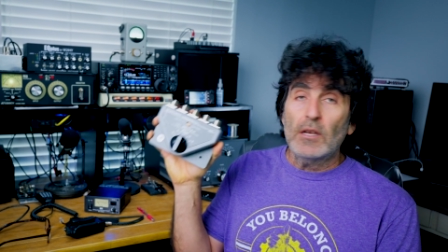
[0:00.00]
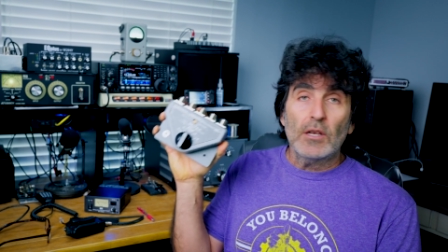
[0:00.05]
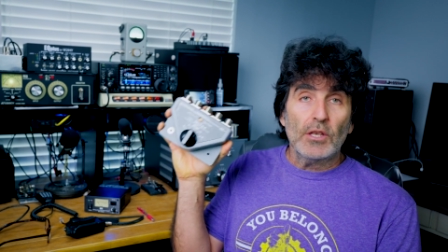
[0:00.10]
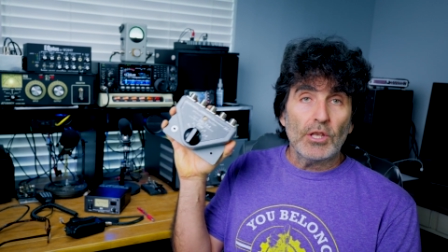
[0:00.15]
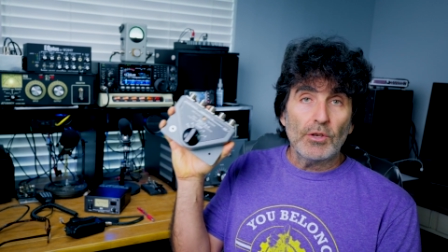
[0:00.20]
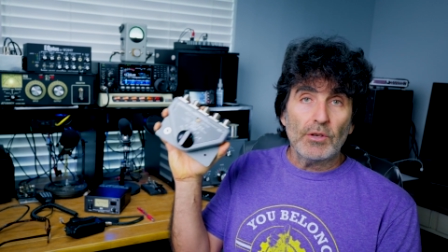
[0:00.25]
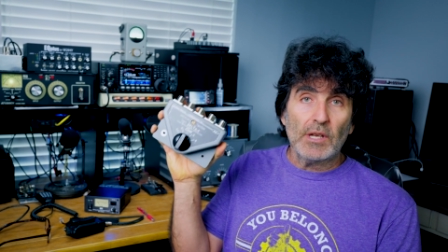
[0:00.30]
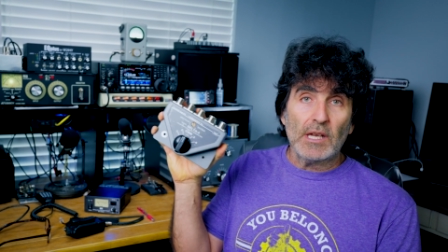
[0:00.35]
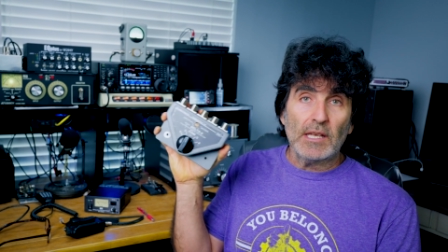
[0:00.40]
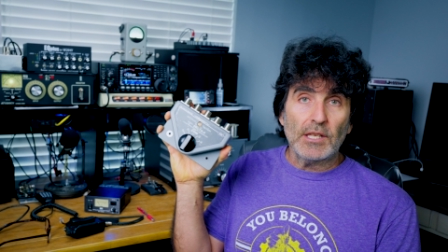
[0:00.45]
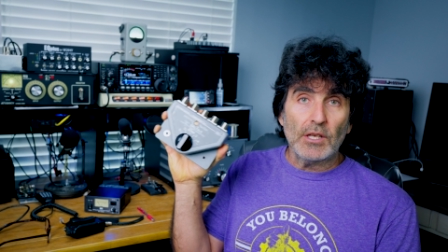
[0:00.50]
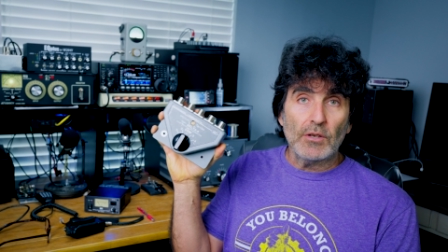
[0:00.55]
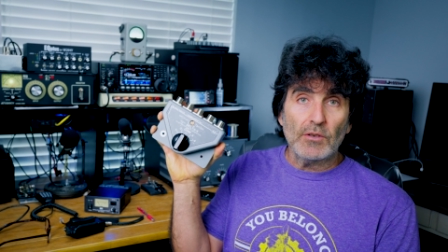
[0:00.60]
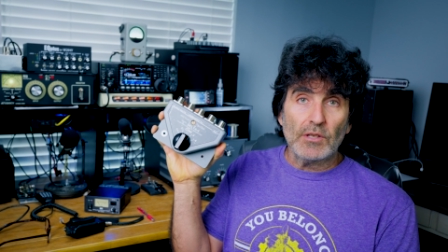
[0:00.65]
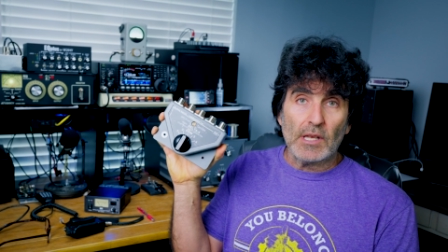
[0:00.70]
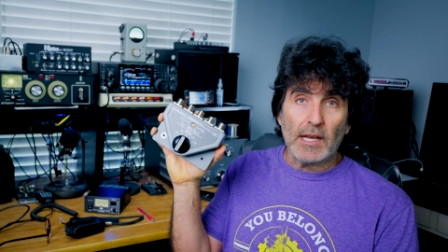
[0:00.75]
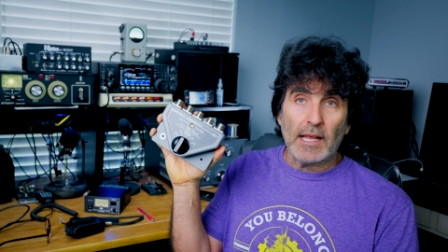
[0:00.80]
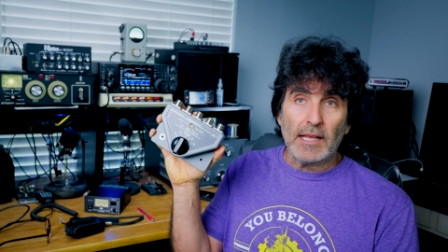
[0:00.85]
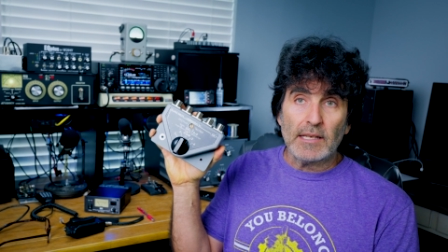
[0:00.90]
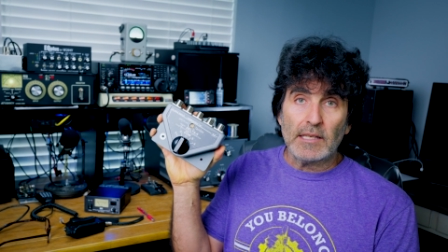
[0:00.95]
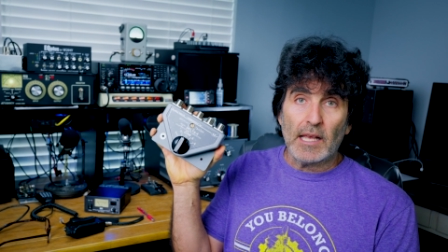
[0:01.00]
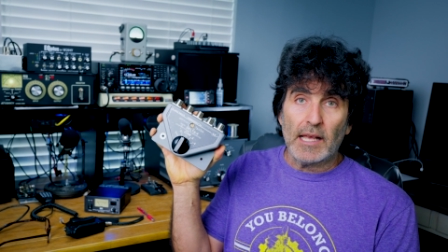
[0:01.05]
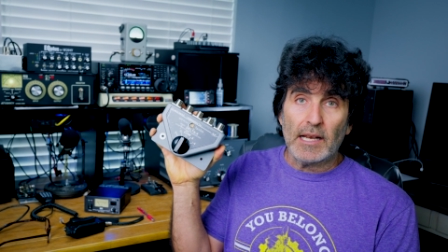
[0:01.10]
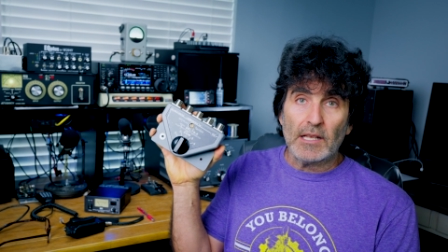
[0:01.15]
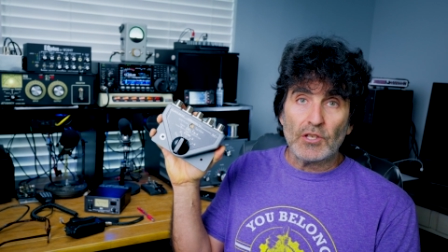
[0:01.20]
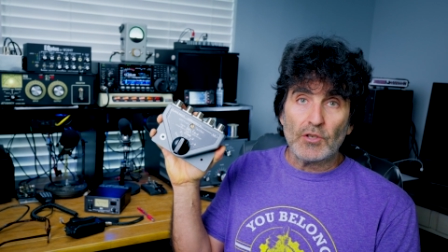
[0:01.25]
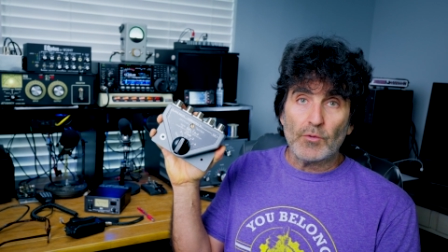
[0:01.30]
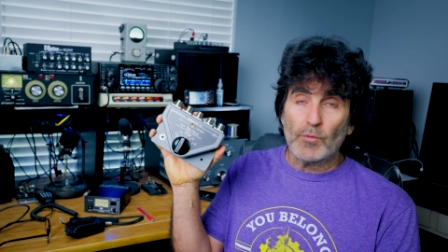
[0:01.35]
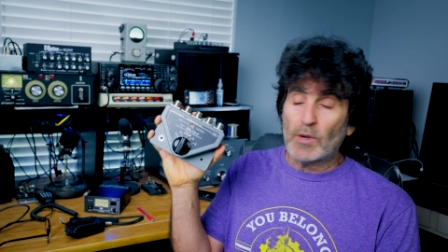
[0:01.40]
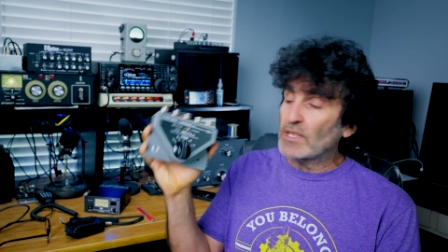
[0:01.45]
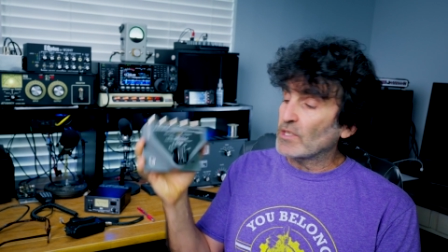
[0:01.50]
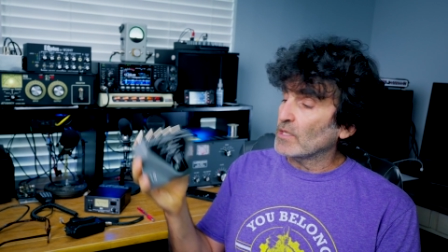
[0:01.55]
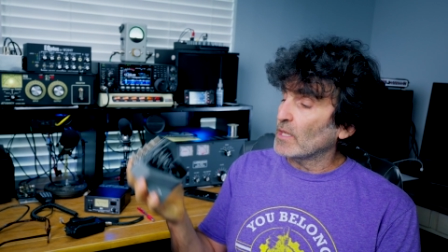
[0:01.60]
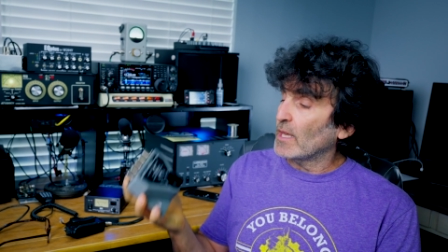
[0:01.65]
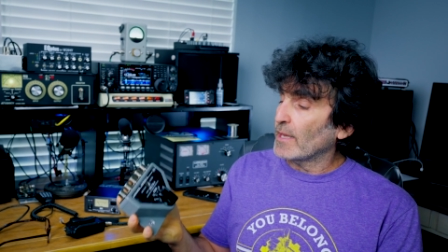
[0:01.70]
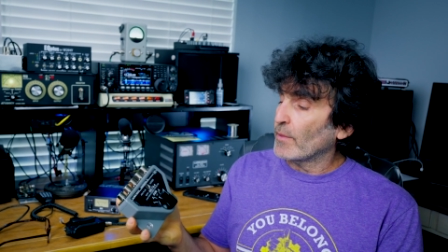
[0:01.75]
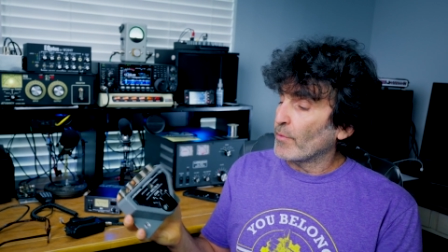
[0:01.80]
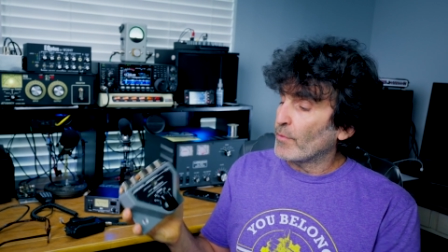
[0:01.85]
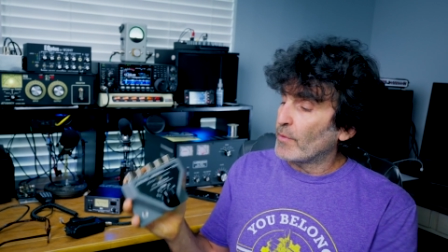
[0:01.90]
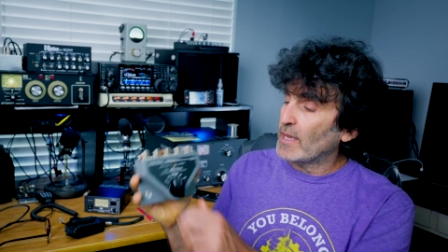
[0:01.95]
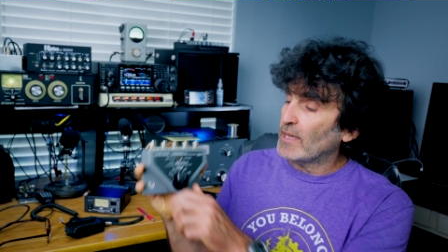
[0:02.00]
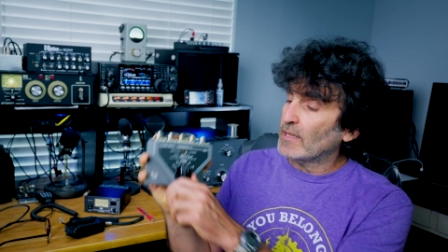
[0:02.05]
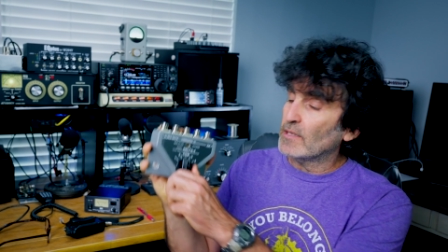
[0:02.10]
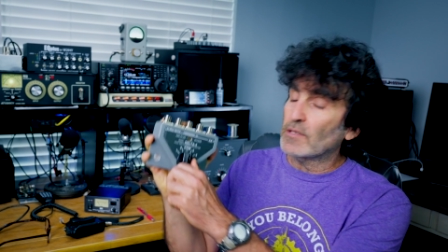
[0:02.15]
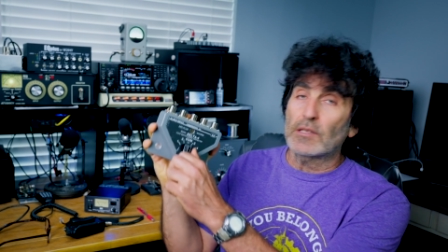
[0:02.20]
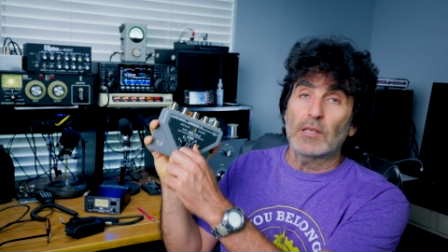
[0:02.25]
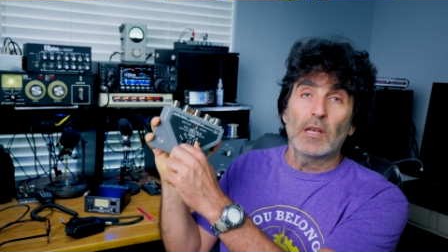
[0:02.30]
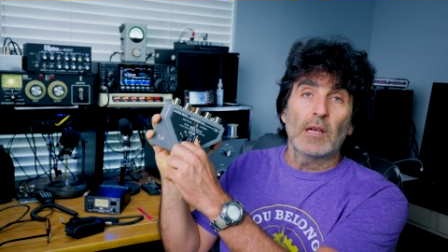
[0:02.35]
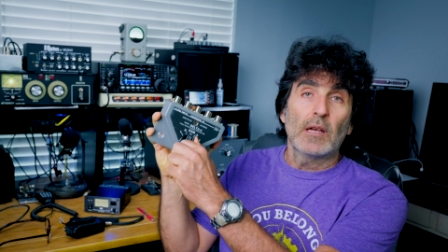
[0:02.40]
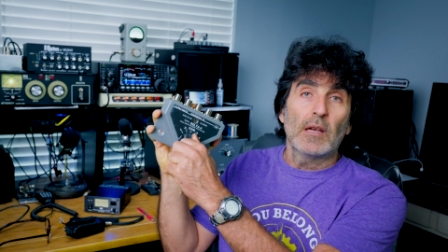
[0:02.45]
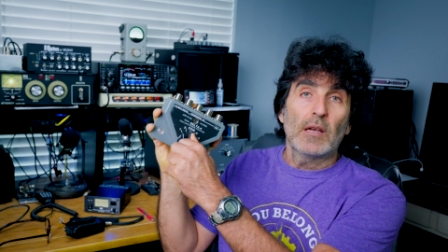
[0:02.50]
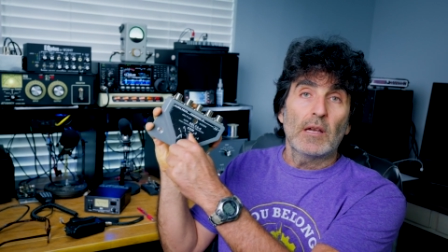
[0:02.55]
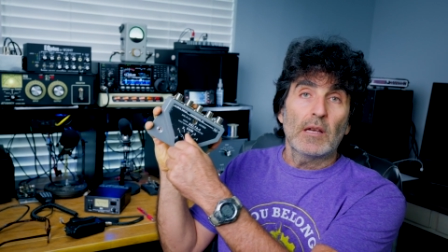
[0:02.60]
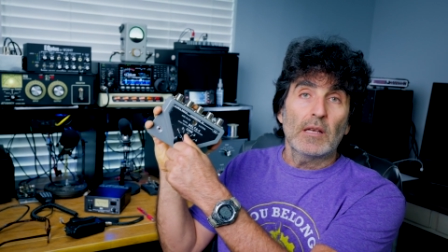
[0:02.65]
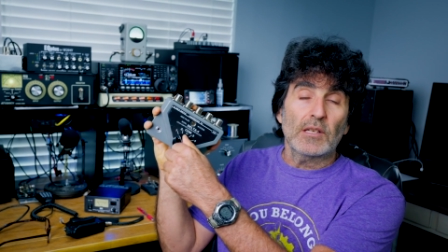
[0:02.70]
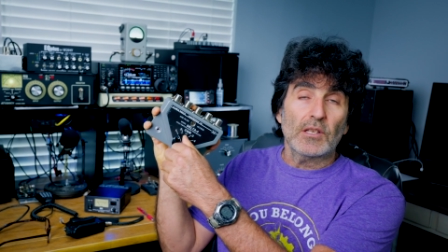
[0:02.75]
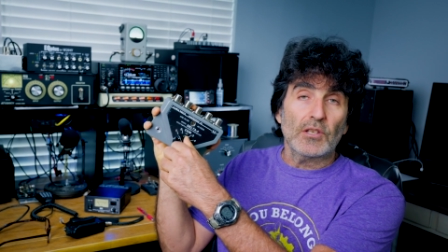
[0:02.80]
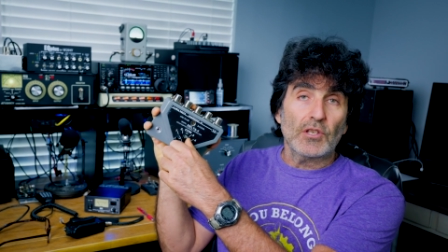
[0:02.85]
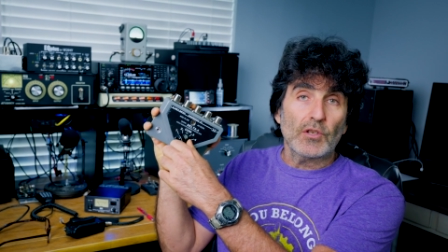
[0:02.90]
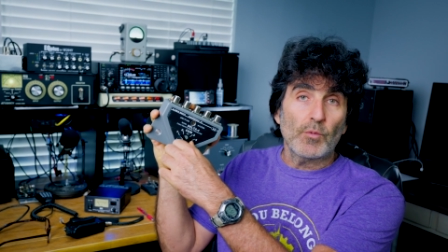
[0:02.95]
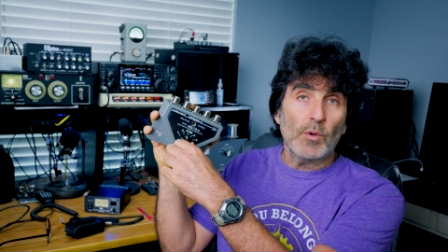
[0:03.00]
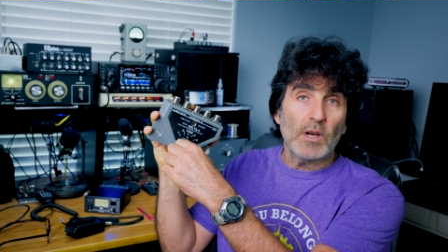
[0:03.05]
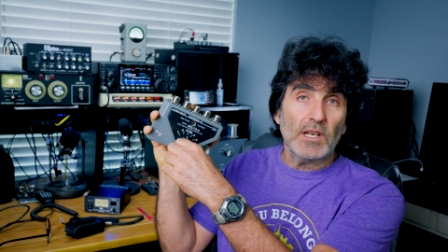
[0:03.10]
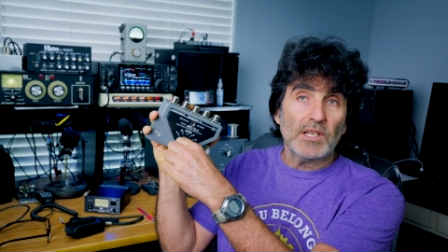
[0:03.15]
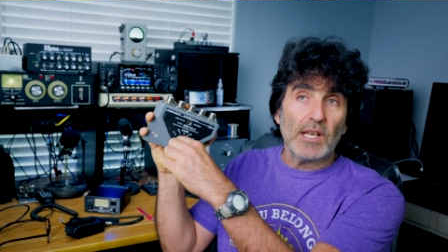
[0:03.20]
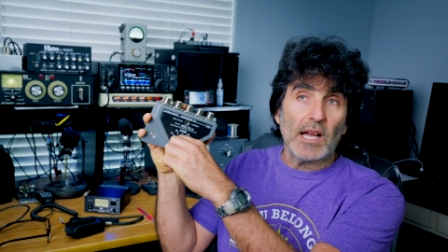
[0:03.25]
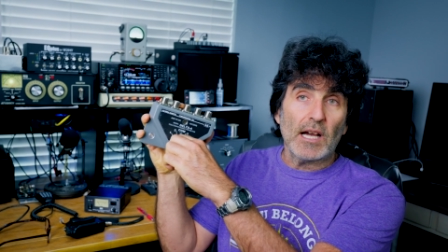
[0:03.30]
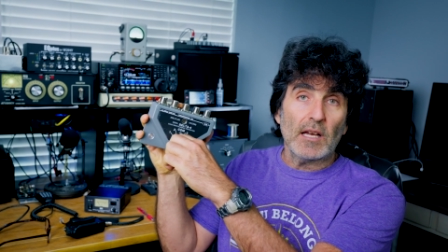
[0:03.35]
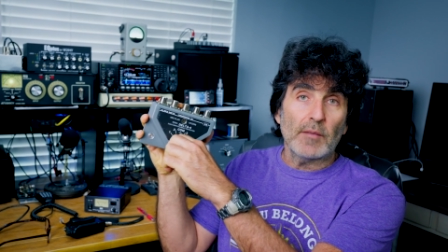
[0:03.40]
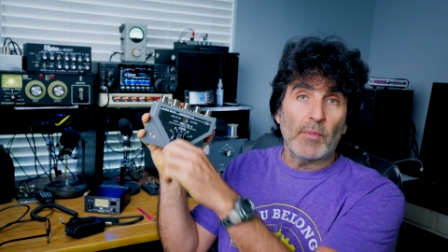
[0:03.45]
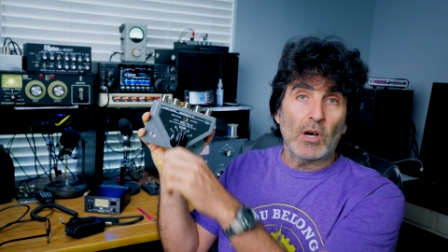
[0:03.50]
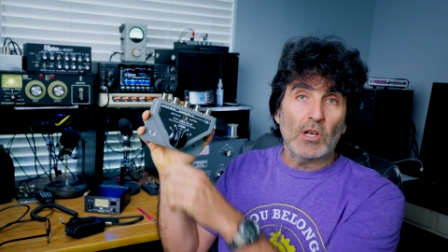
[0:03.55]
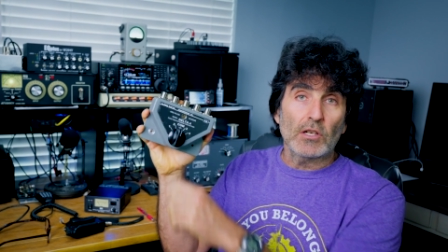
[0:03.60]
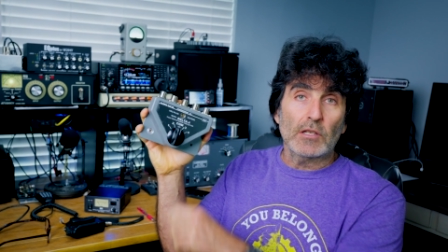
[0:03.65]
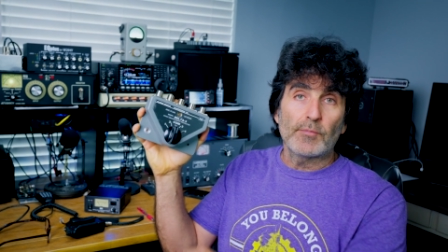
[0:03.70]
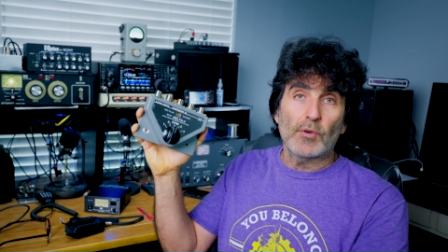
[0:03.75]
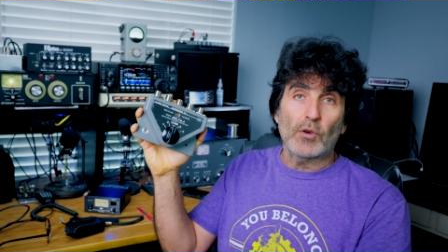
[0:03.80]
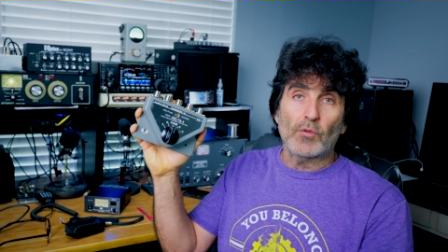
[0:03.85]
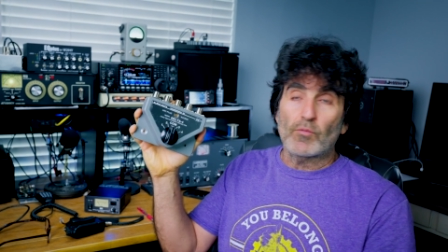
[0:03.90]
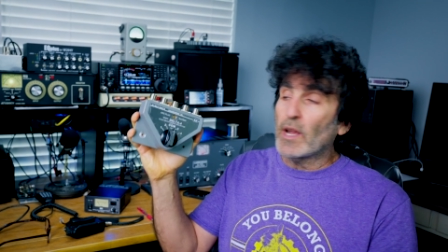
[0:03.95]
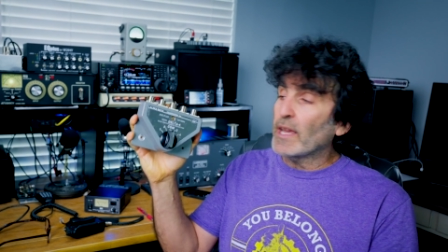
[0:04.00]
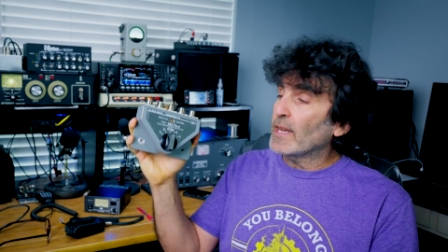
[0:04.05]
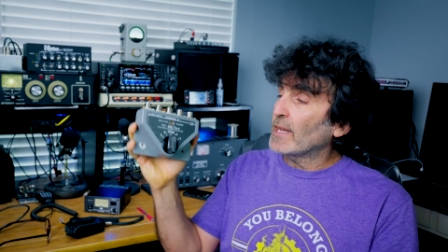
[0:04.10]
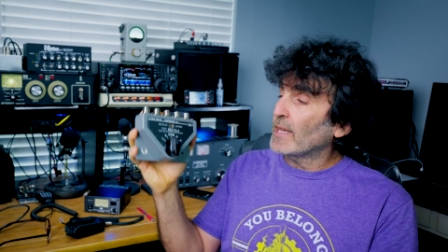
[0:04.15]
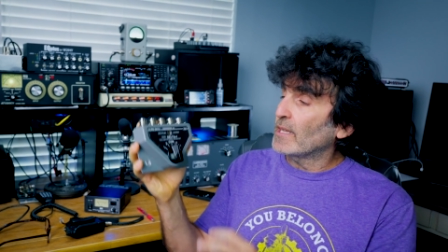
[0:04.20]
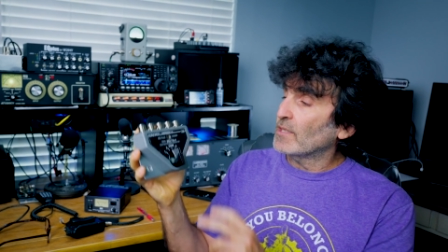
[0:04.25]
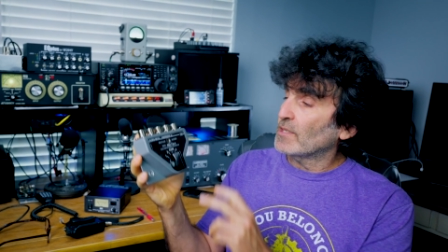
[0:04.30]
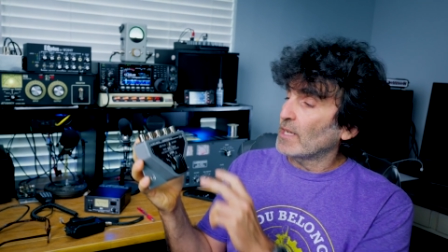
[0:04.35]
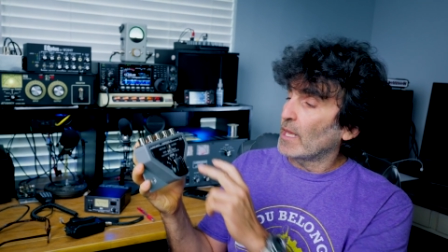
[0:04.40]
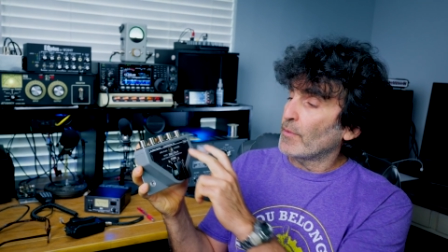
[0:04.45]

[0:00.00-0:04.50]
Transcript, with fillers: you can use an antenna switch like this to switch out multiple radios.